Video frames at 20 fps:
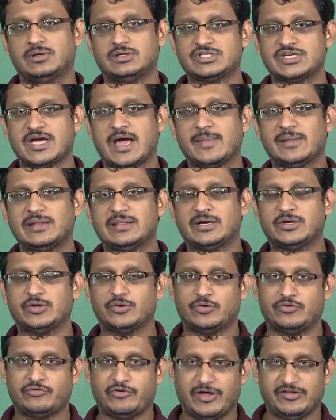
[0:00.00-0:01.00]
channel that you
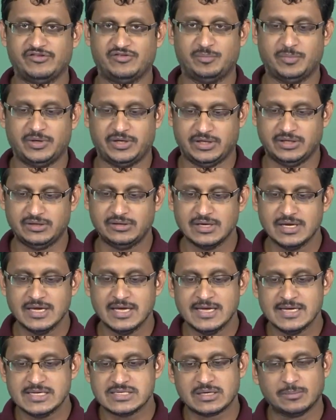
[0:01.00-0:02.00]
are transmitting,
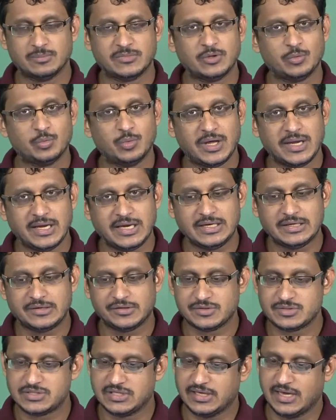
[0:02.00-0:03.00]
something very
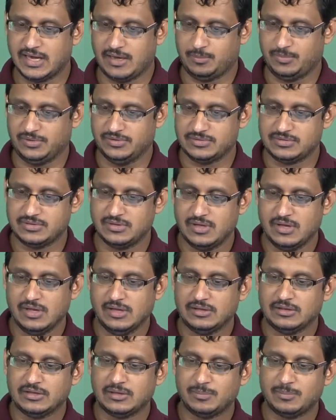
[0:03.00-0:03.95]
interesting happens. The